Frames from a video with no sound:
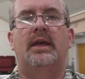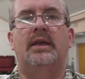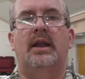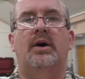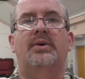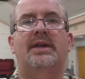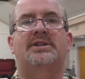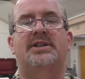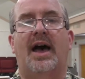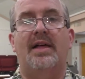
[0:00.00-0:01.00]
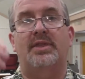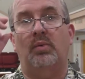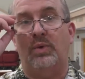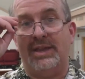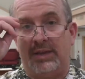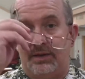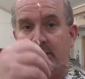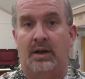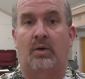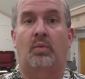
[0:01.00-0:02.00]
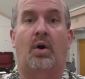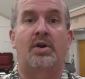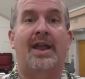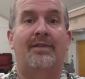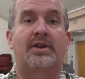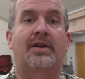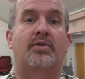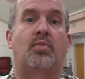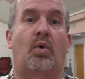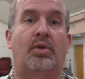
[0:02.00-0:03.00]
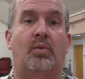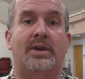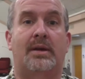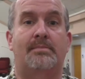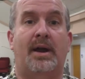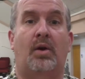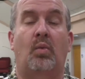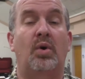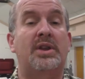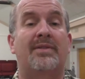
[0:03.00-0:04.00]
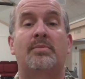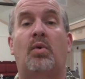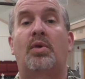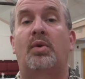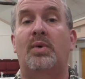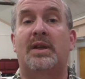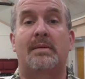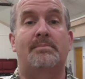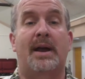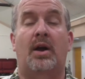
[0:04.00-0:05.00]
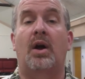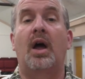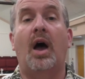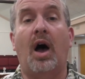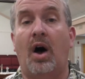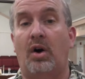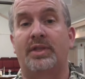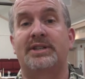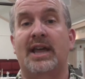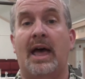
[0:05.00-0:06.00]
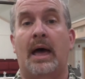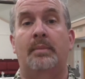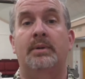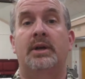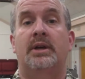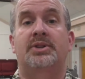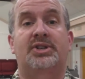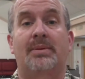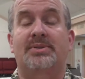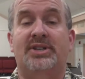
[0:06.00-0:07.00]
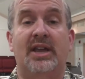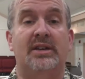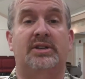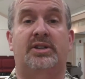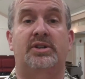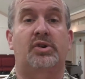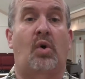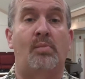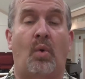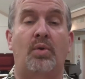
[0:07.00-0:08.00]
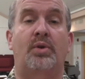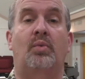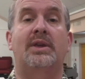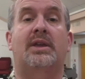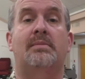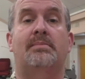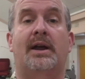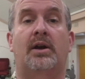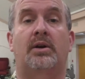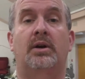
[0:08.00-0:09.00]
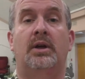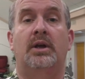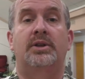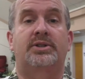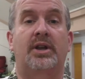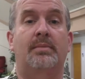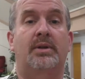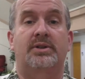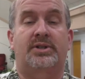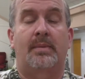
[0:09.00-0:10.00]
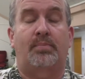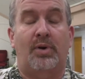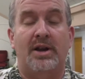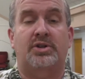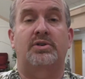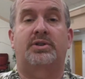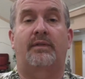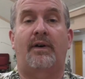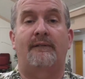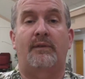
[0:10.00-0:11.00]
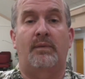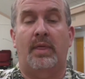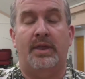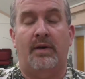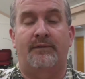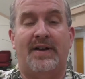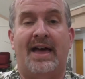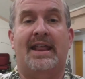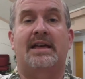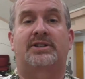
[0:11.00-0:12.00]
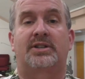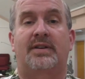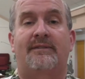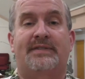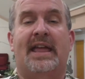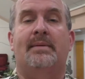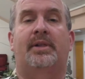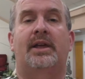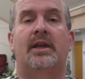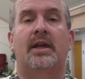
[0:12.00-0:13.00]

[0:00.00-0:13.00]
you know, it's not that we, you know, are never given more than we can bear. We're given more than we can bear all the time. Some sicknesses are more than we can bear. Some some pressures of, of you know finances and family.